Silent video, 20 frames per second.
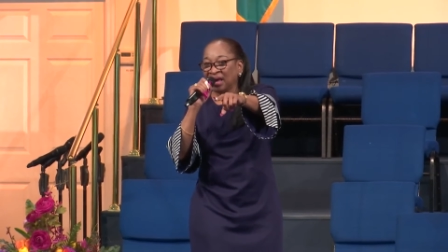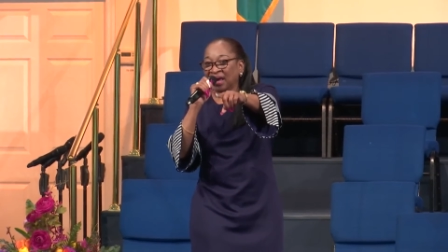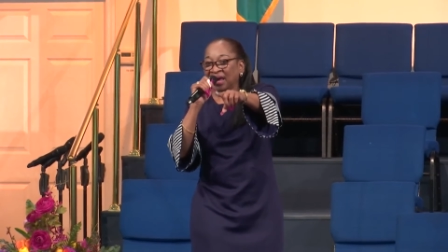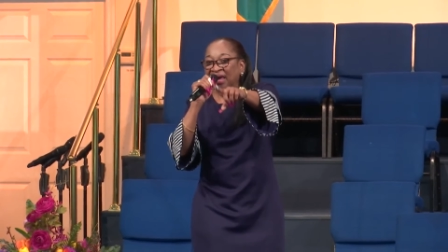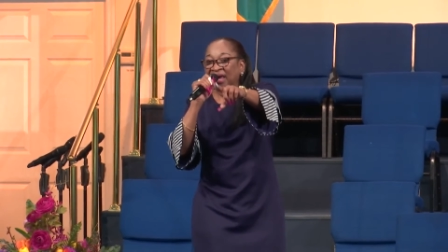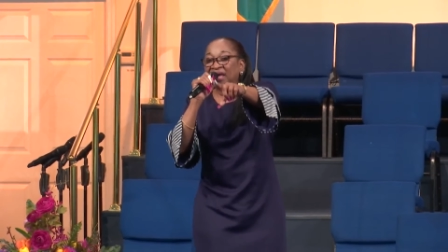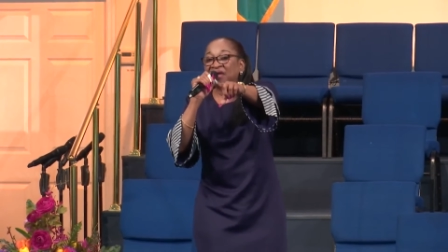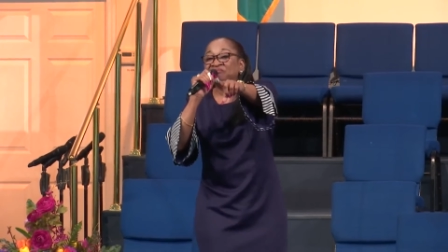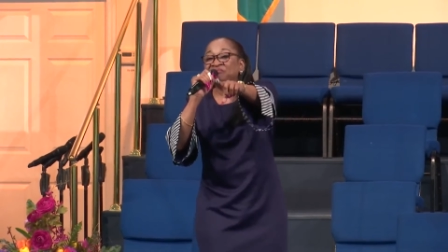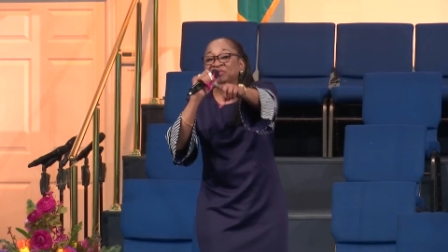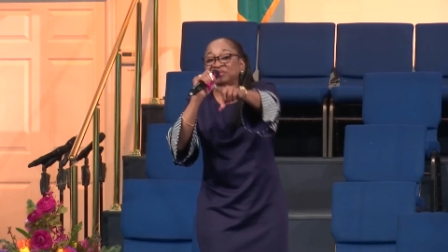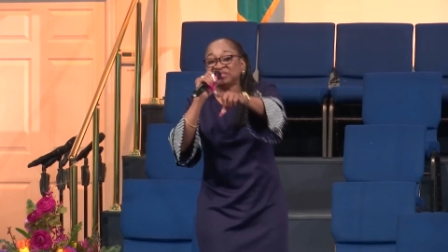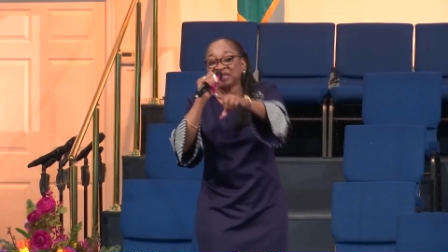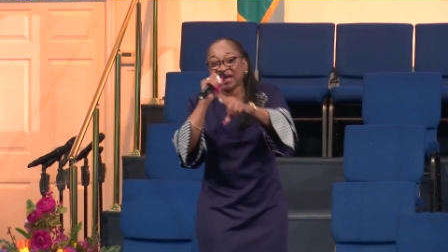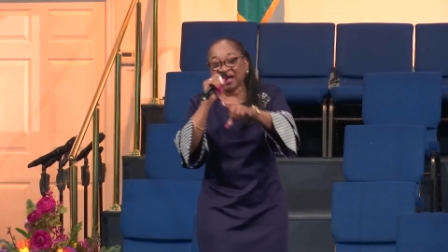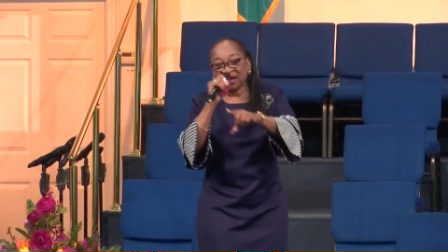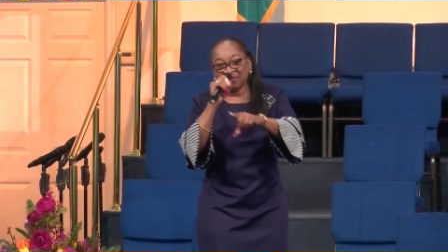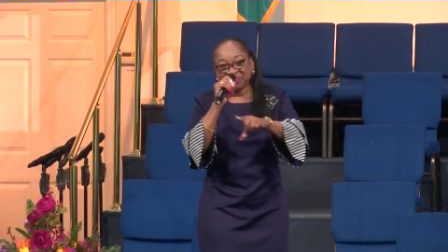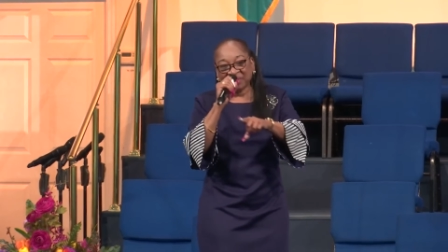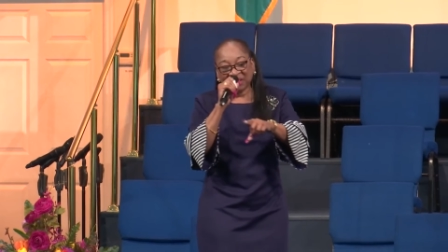Every
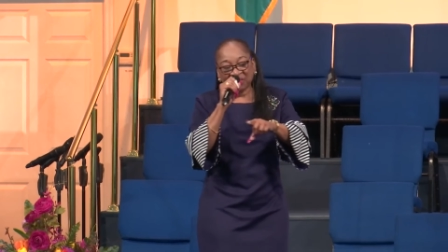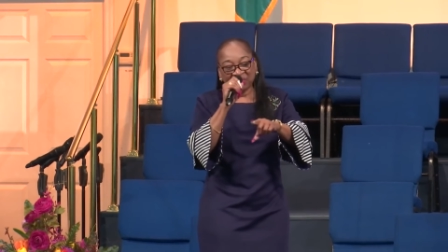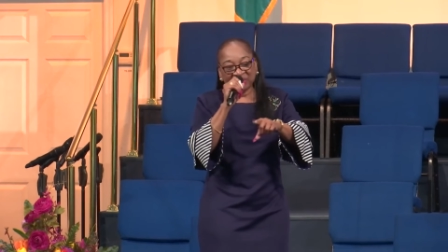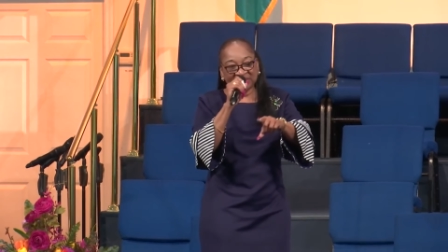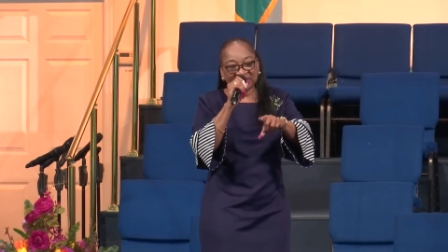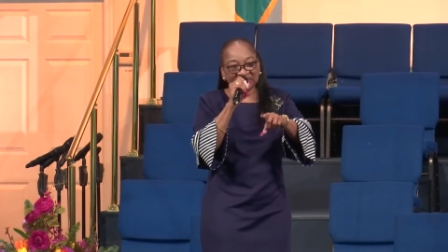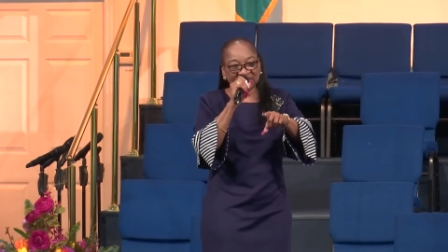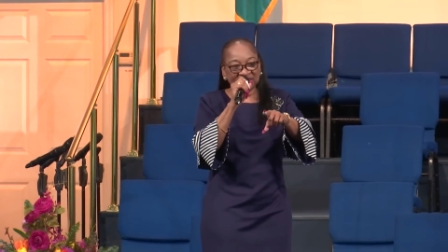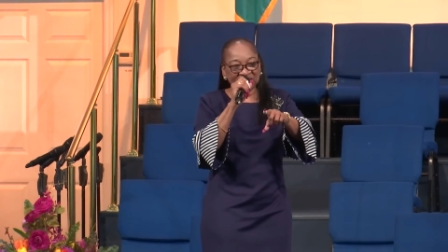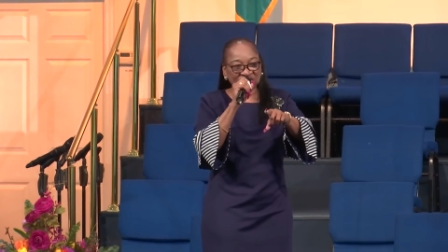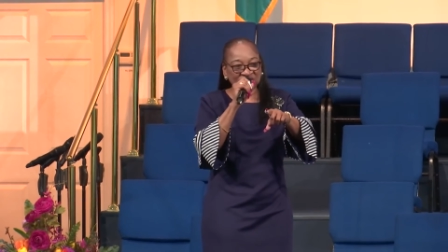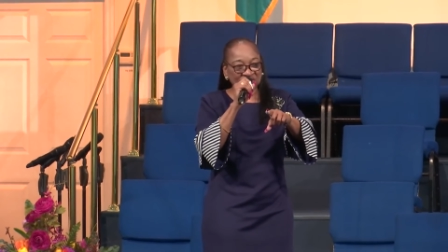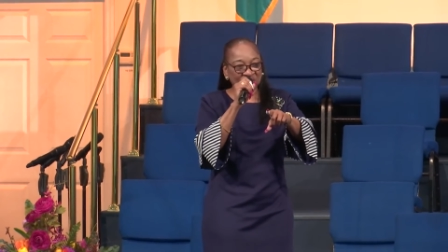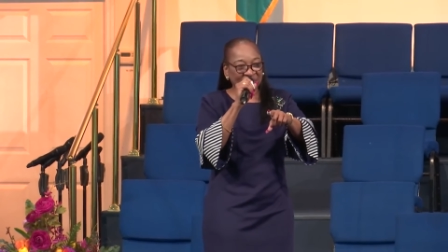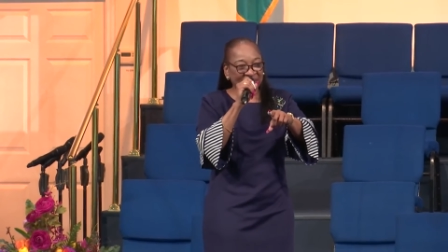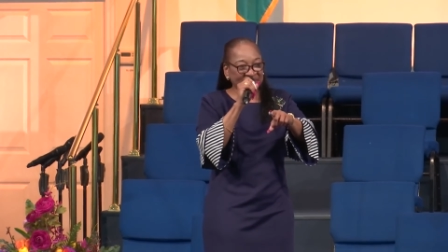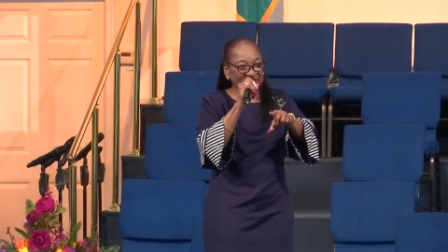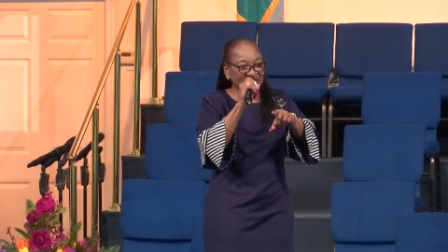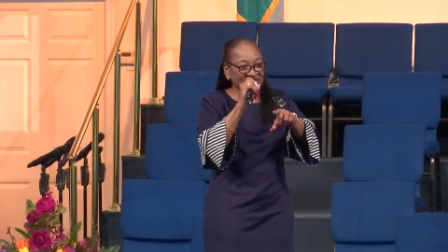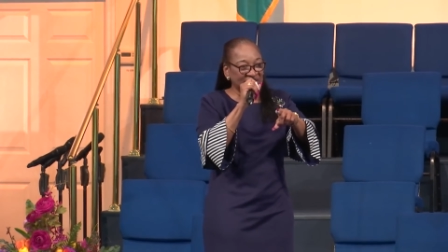time there was a
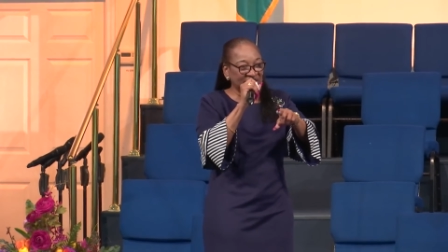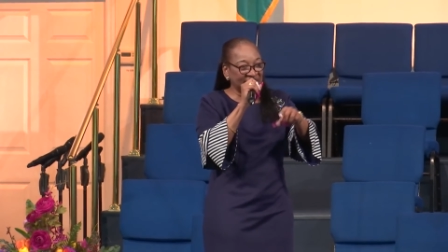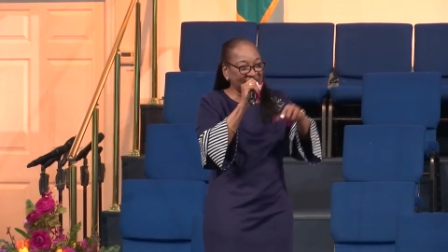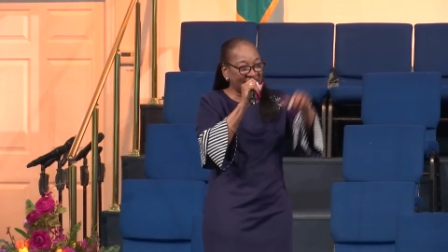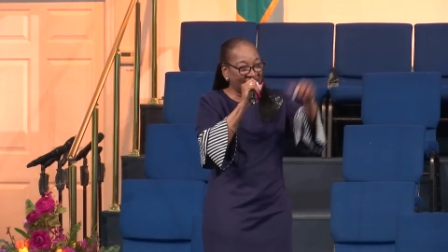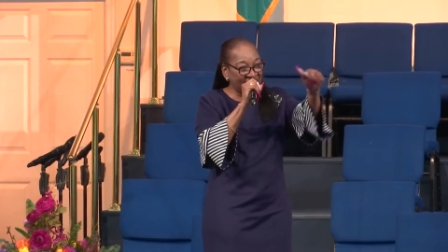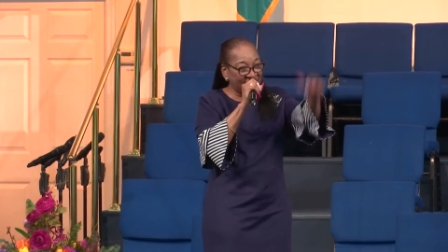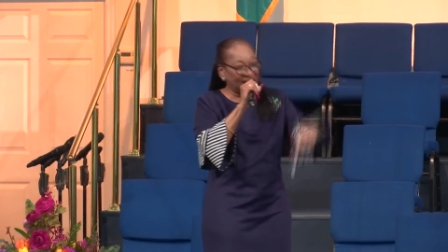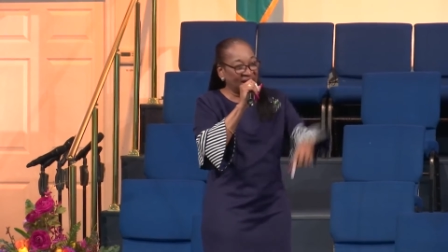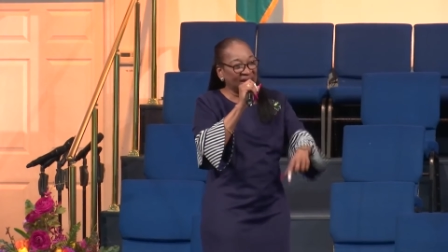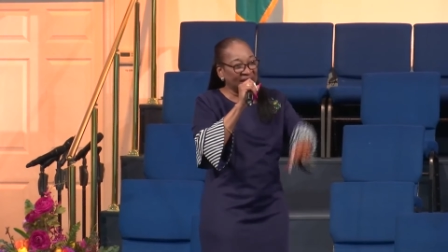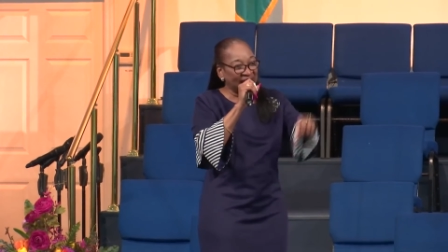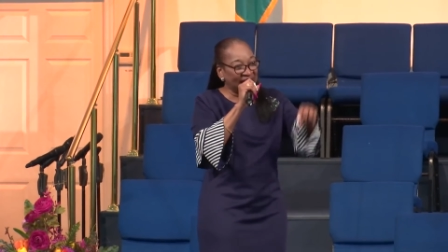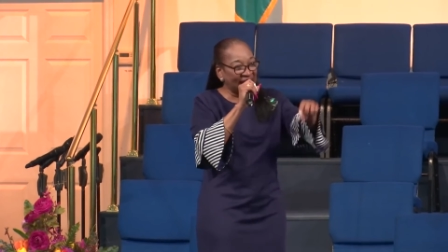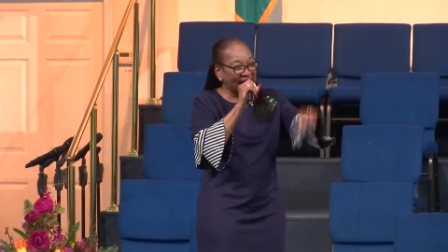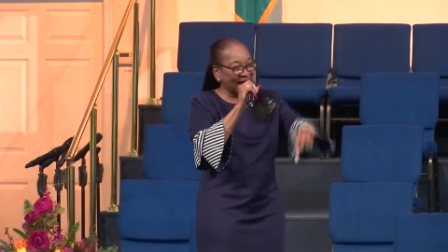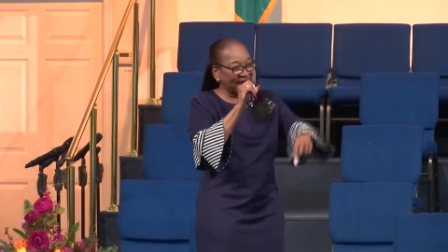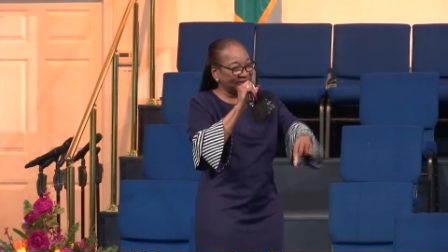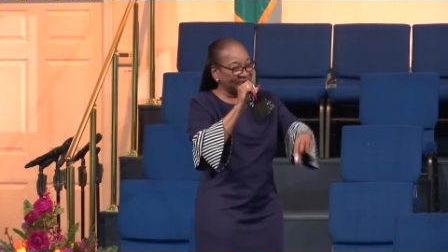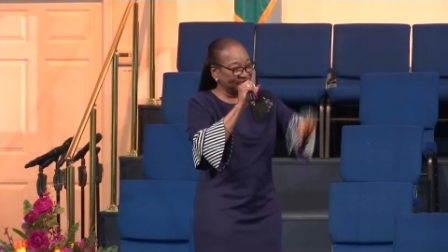situation in our
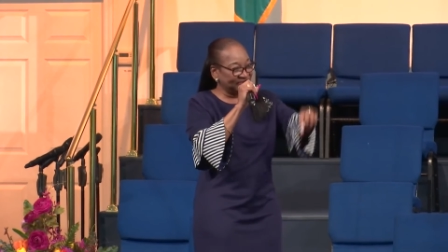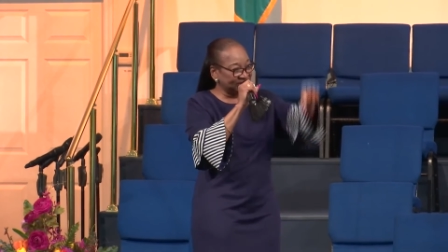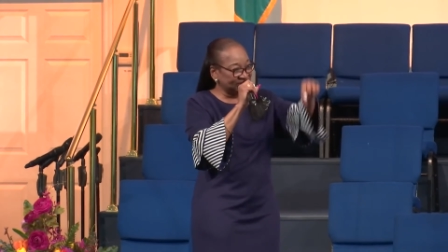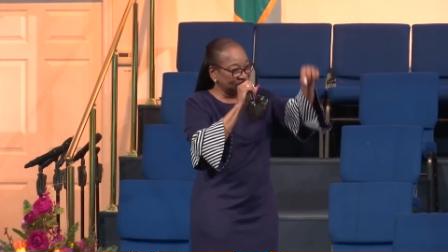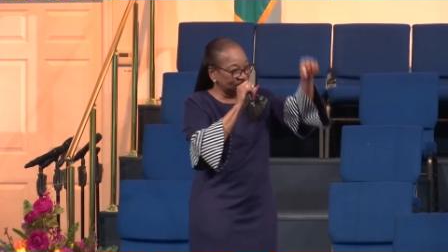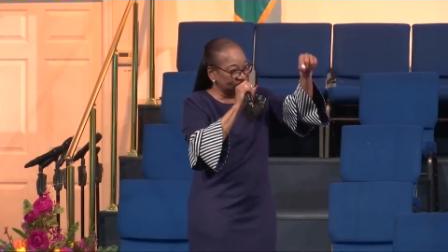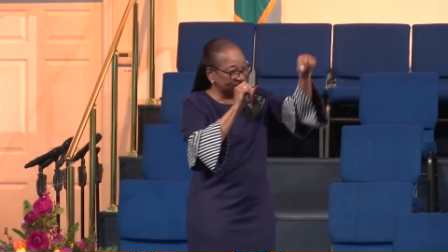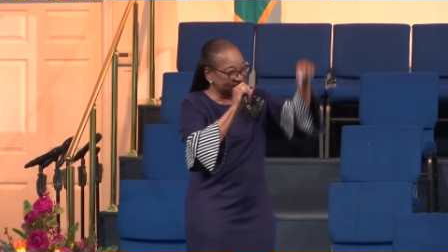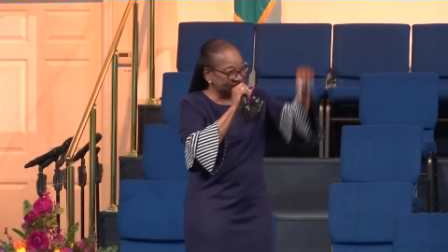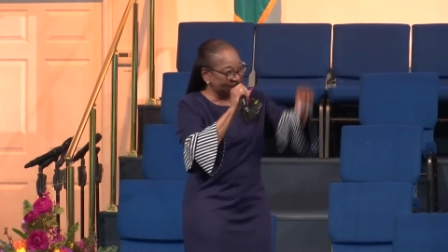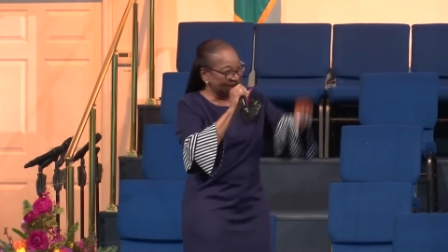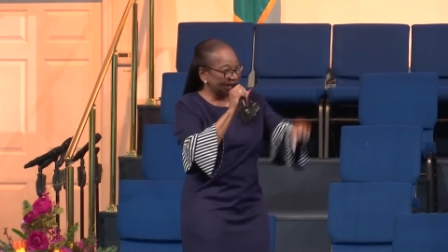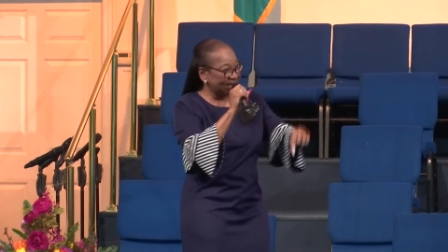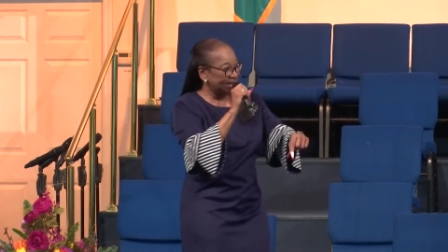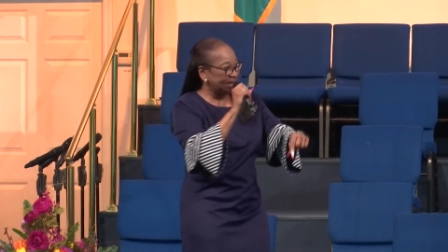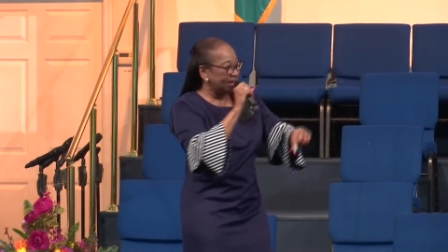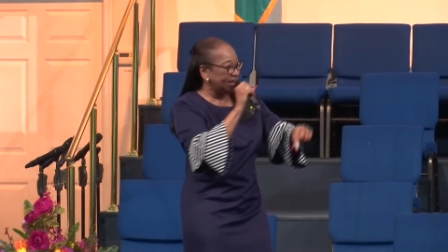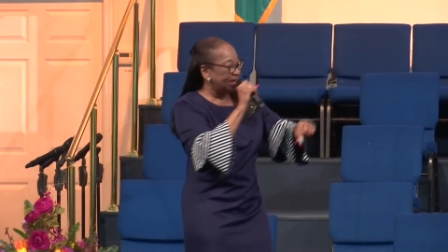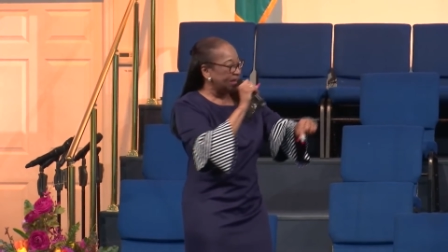life today,